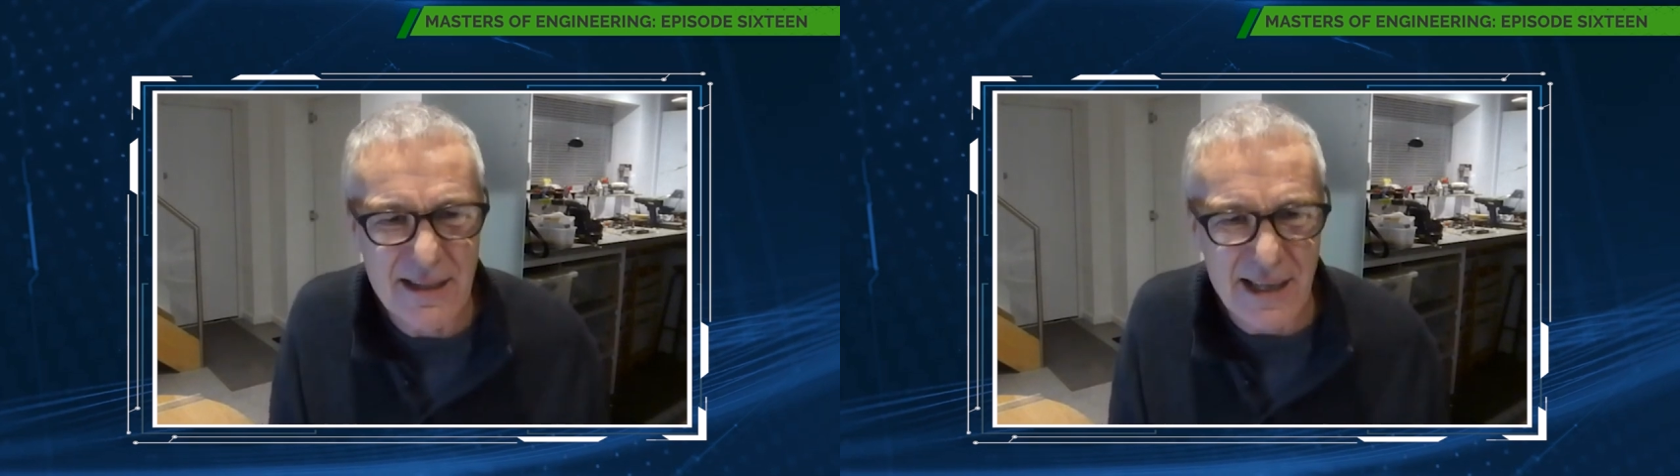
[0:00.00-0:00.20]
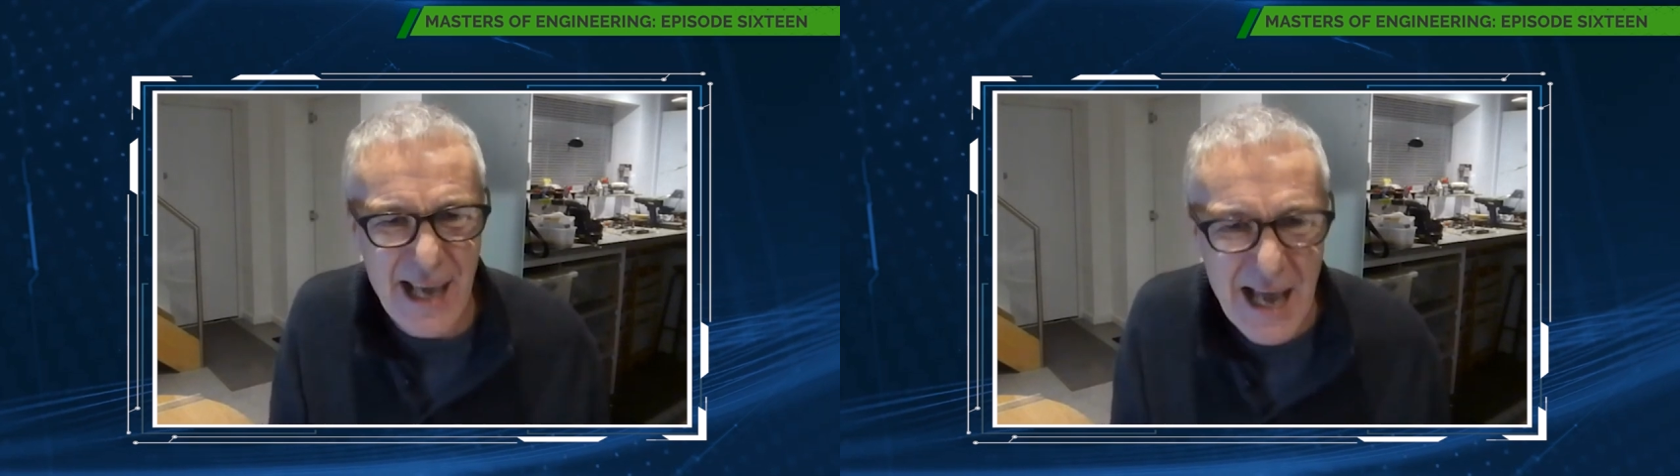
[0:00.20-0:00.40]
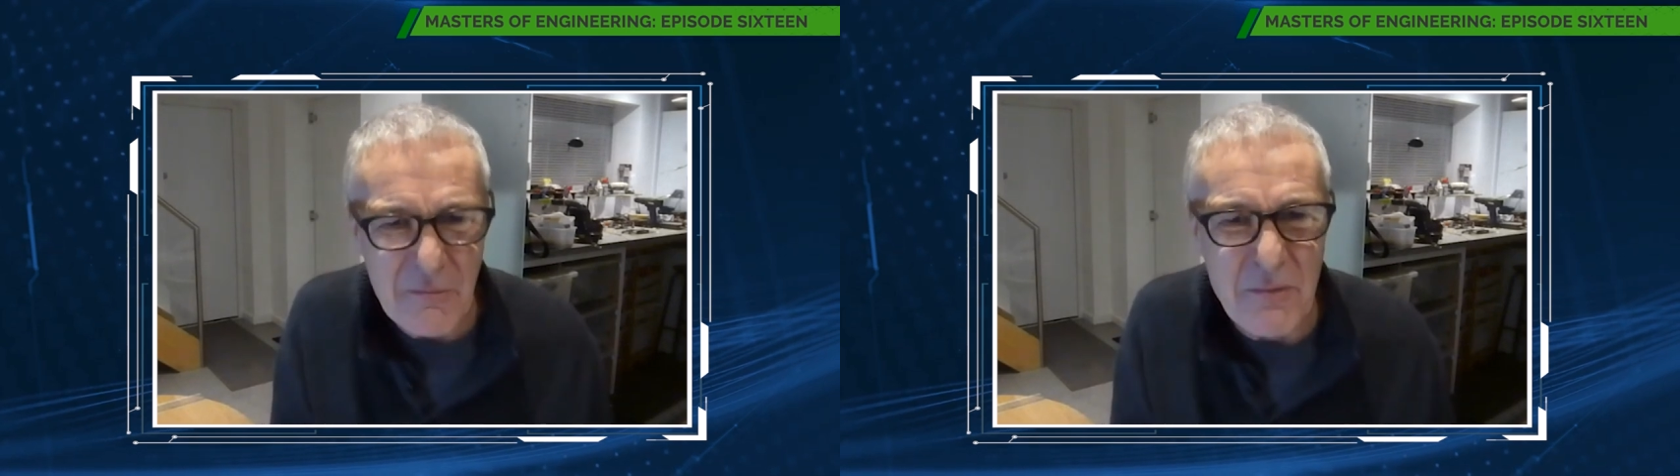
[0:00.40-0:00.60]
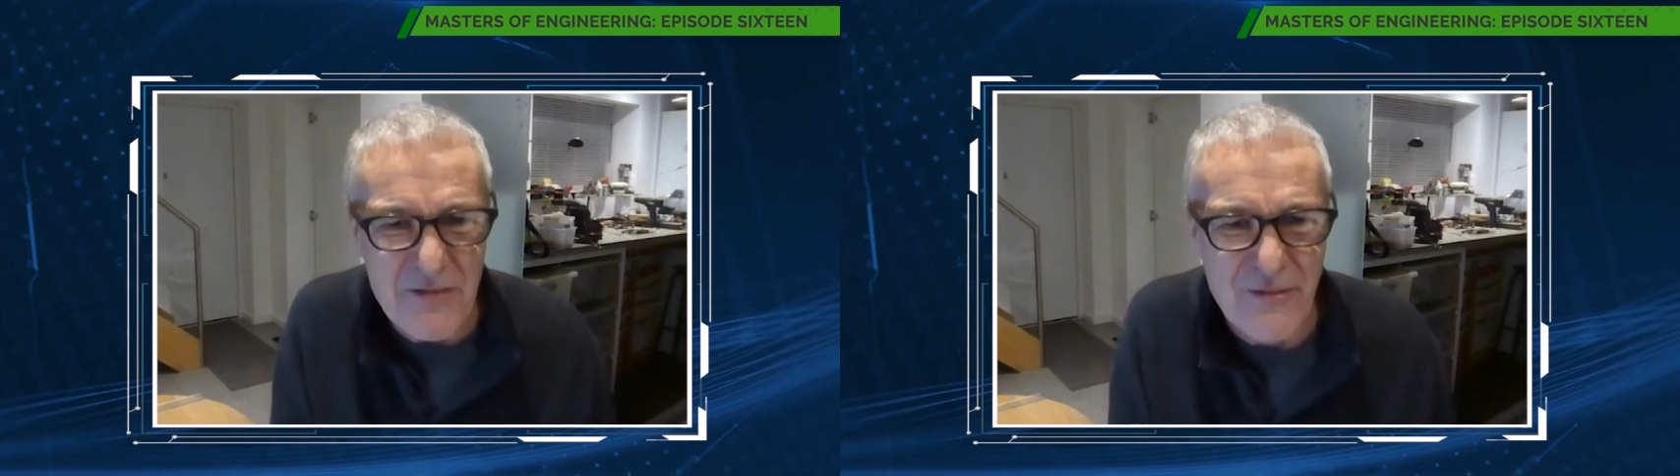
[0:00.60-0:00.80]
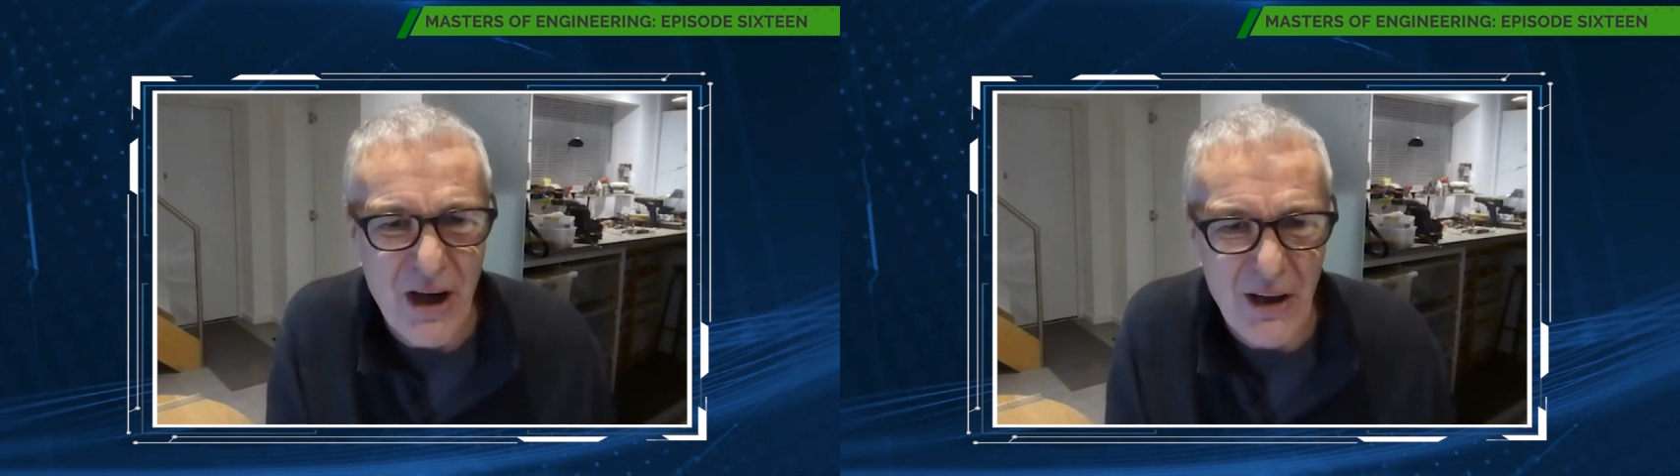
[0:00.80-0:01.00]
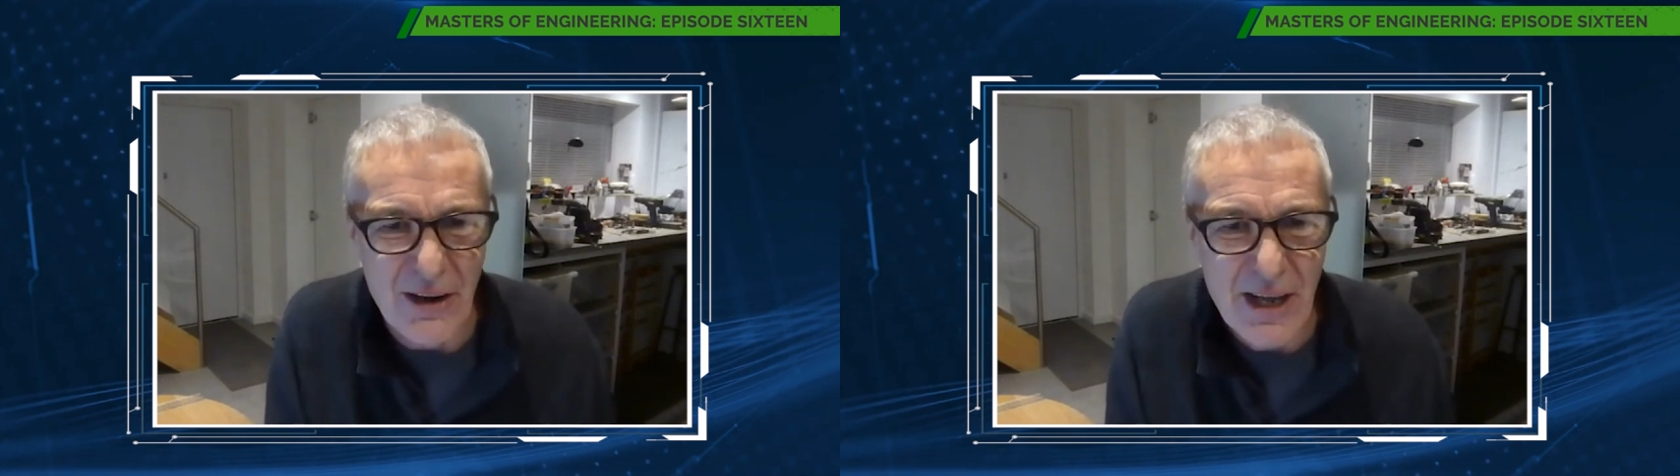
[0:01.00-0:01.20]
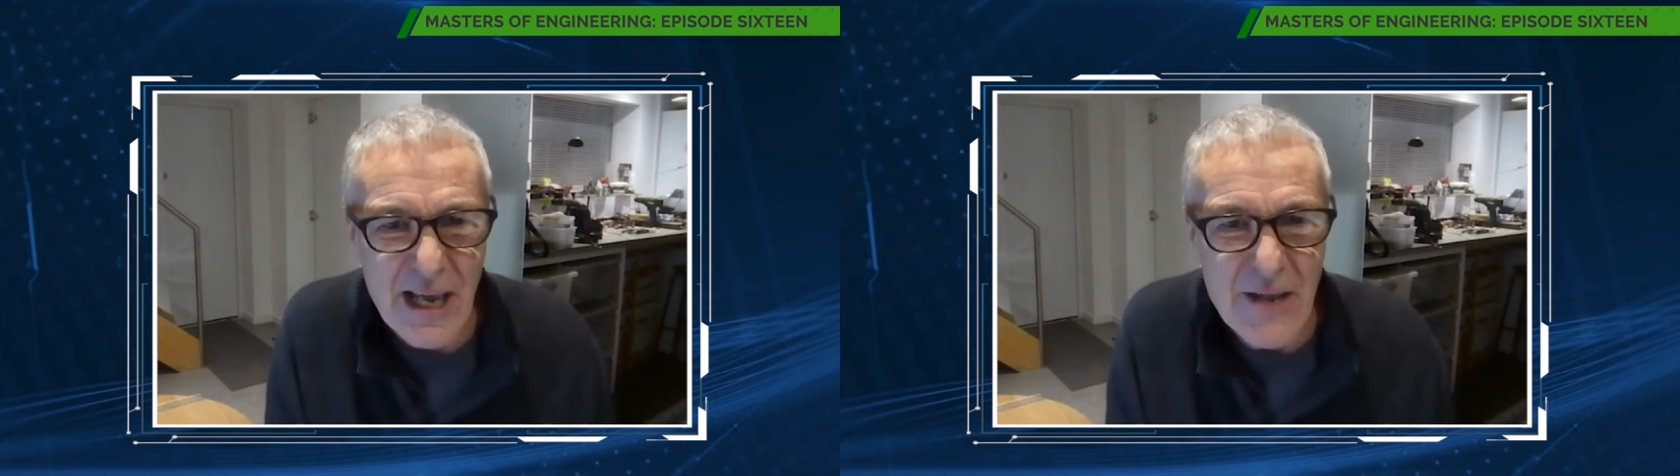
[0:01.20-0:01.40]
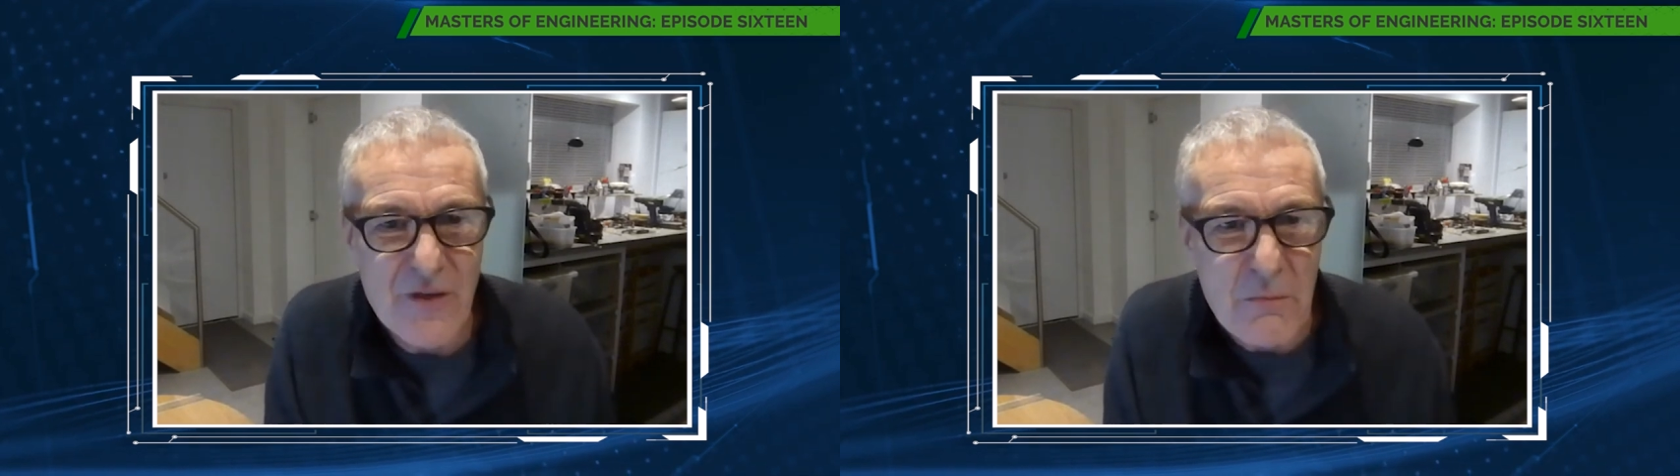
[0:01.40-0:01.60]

they can be fun if